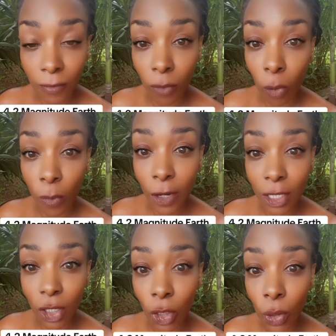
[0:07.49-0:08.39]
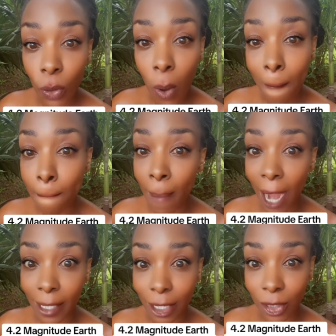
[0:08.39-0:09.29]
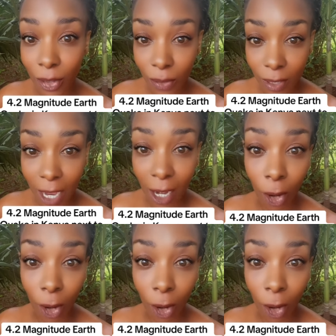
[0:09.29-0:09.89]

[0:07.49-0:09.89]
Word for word: 4.2 magnitude uh,